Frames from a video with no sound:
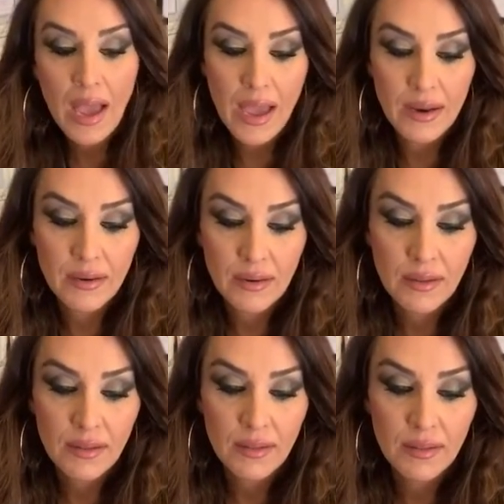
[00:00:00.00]
And
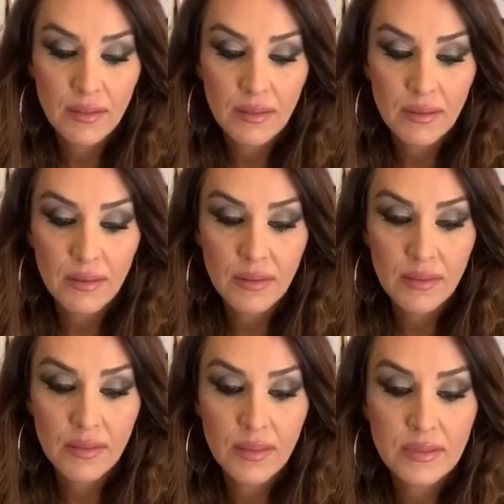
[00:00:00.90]

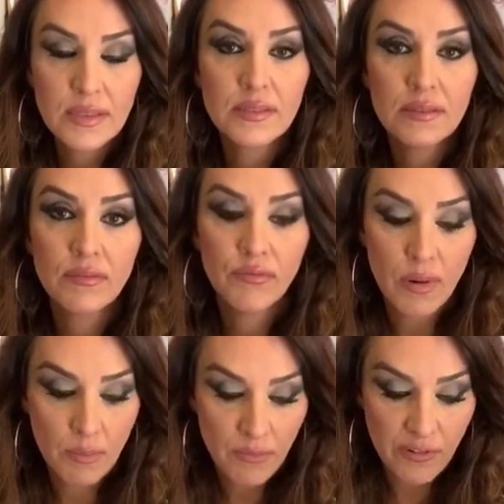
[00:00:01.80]
this is
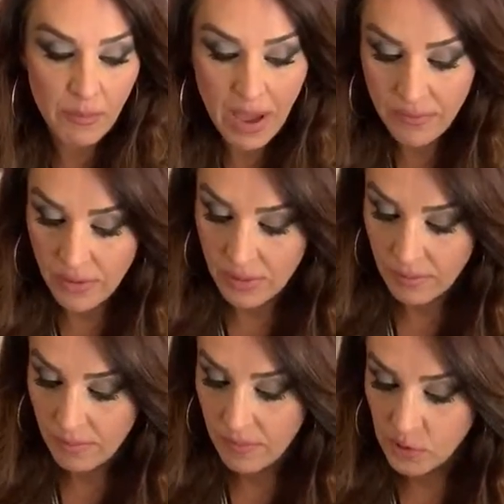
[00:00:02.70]
from heaven.
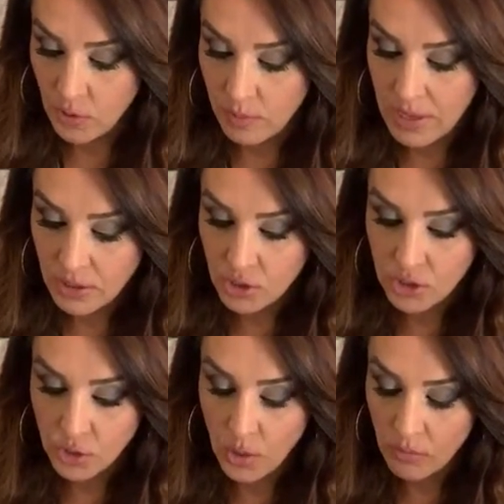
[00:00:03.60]
So the
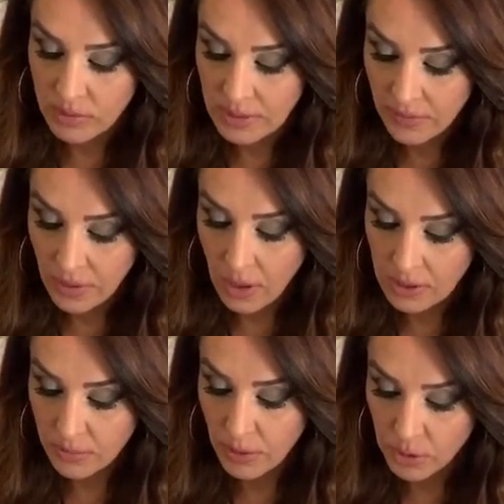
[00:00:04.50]
messages you are receiving are
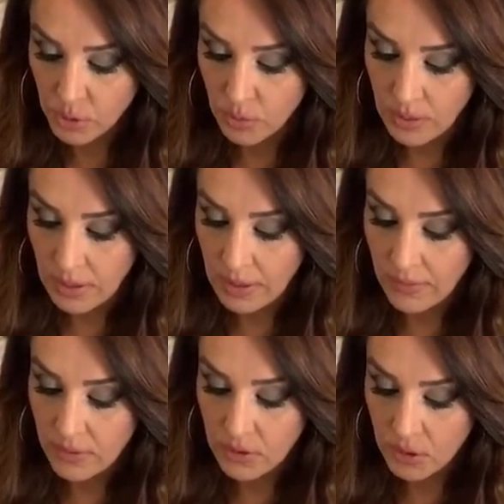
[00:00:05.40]
spiritually
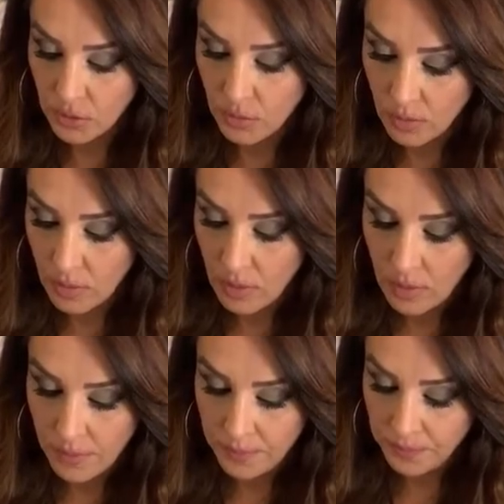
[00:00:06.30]
given to you.
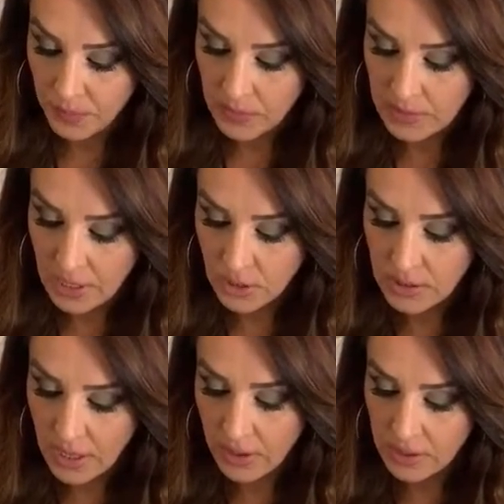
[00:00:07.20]

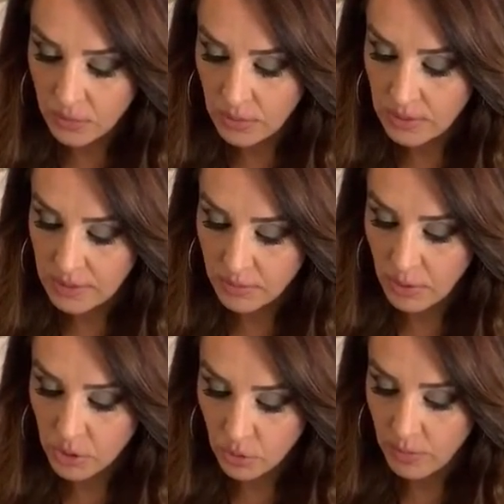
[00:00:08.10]
Sagittarius, what's the
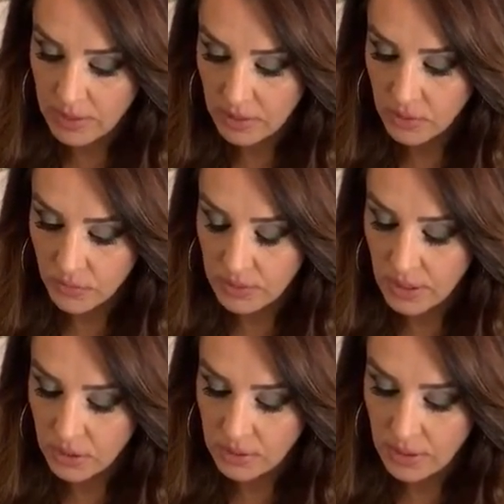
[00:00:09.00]
spiritual message for
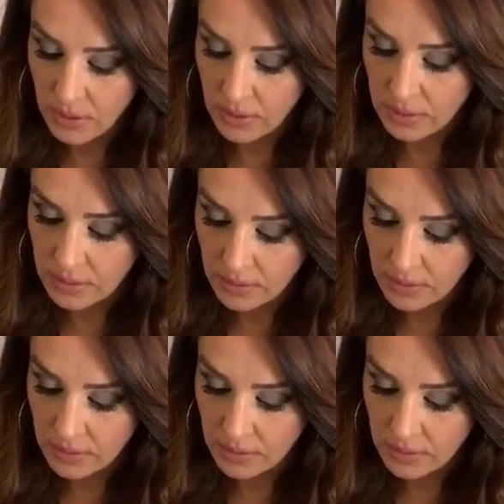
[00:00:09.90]
Sagittarius?